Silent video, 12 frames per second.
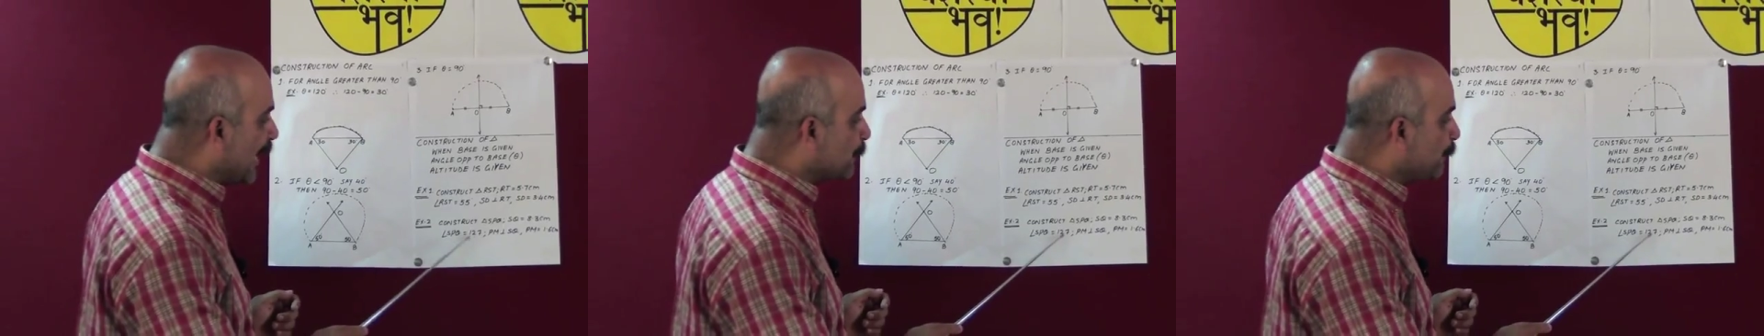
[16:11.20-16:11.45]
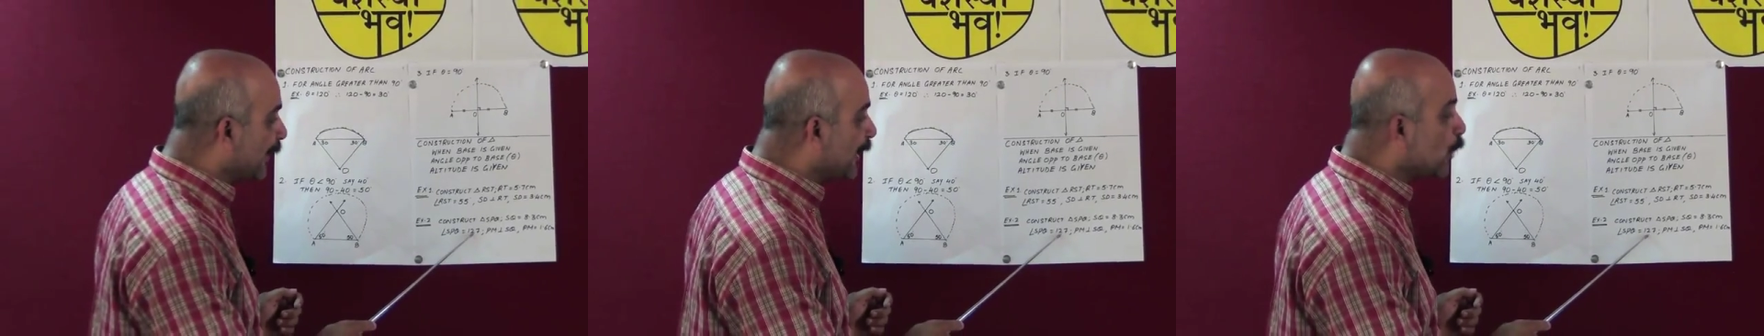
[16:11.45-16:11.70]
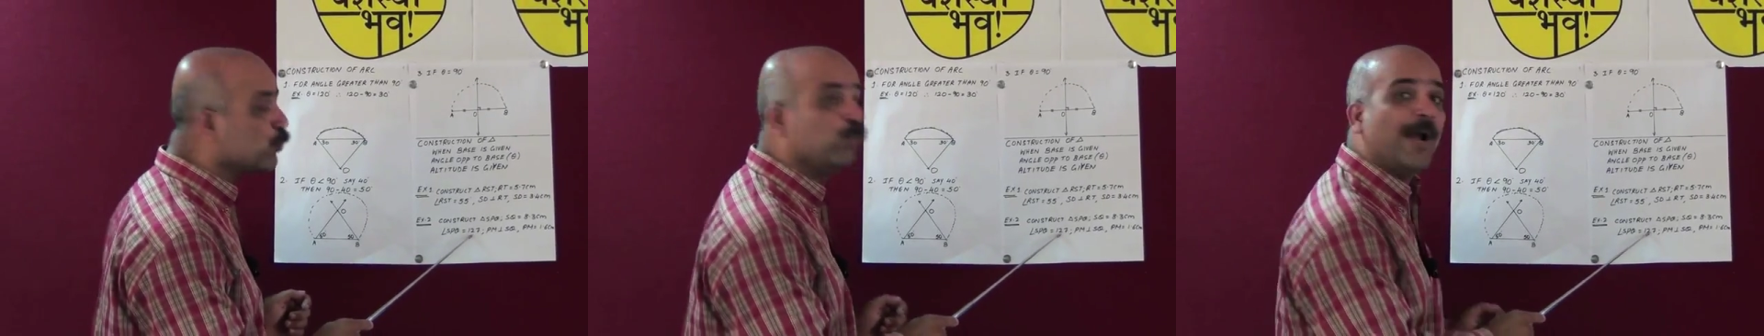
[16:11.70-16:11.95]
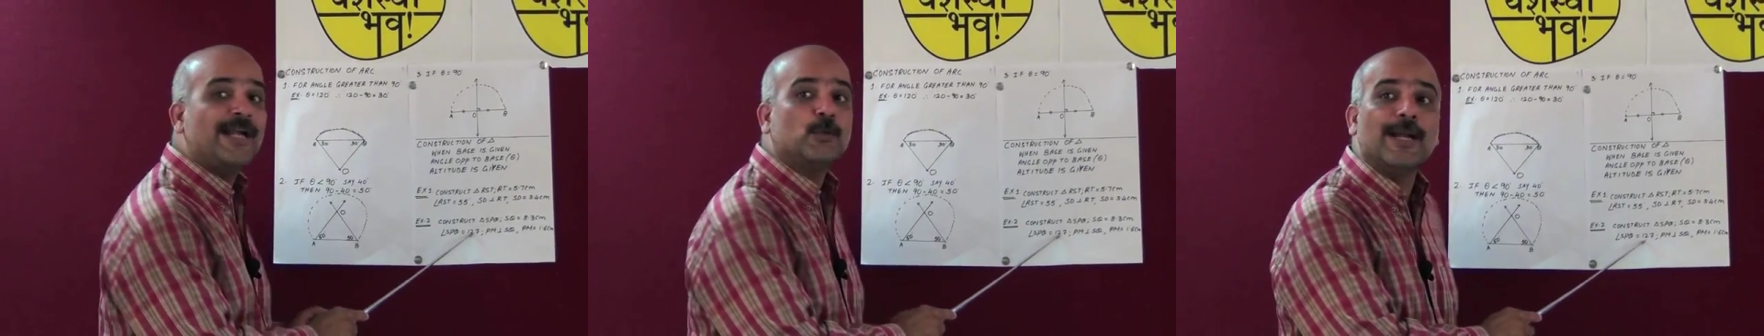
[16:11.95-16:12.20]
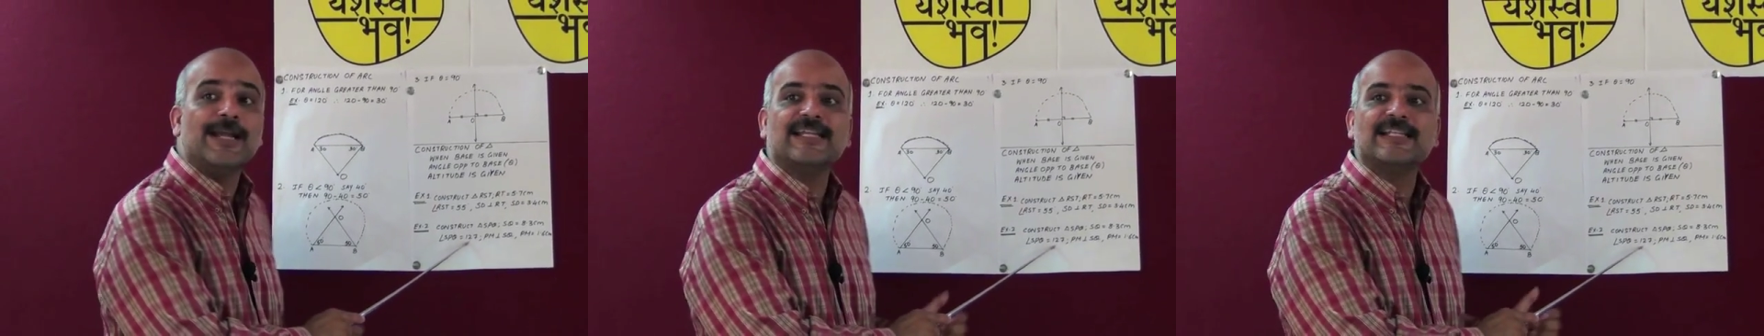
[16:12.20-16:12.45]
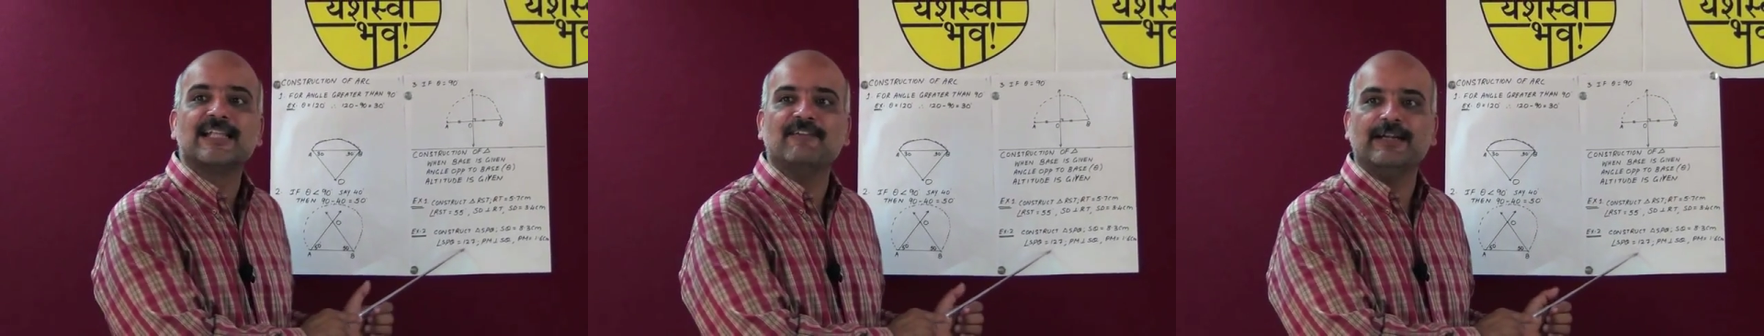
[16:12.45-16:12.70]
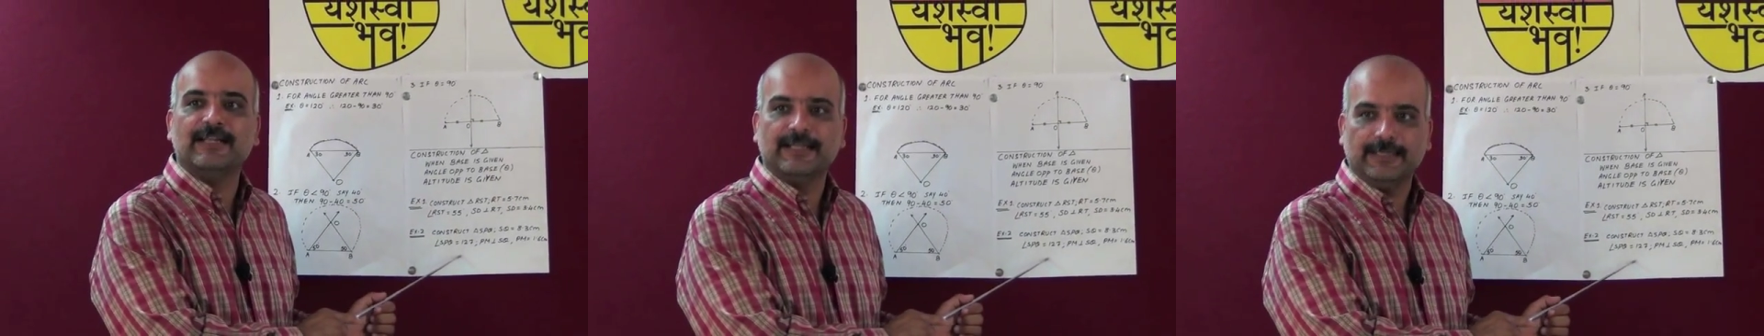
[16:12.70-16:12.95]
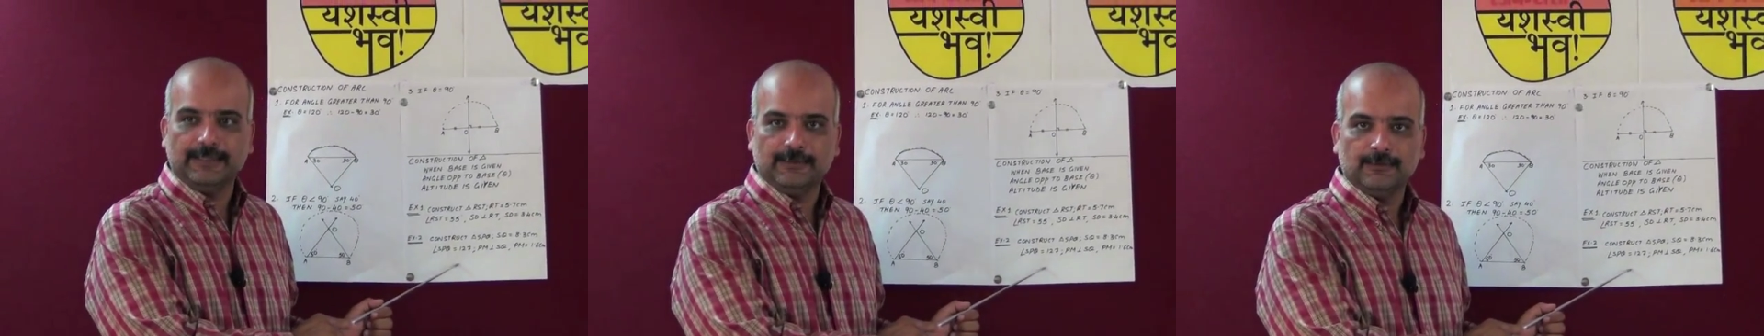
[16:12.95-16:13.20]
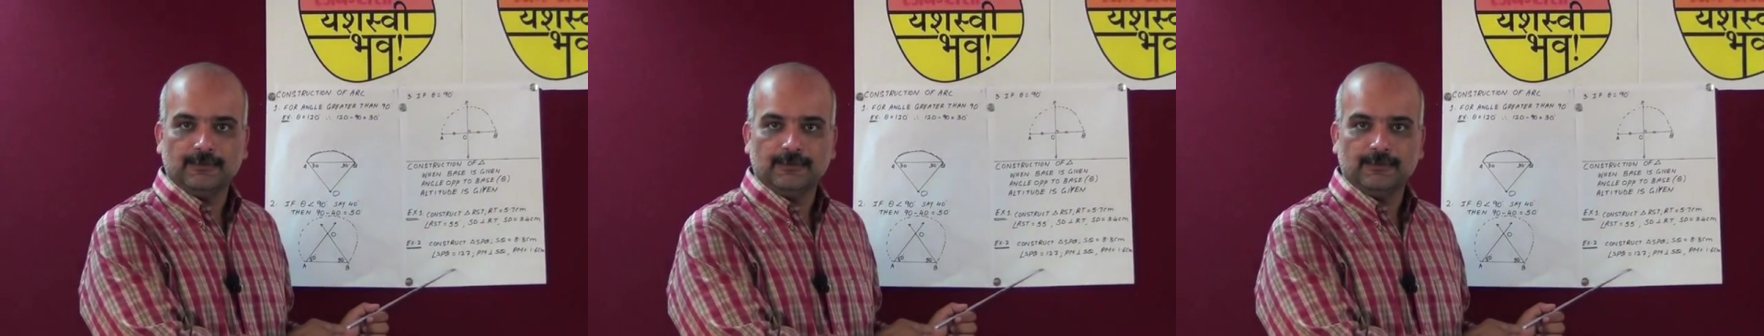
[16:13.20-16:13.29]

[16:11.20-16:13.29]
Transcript: SPQ is 127 degree.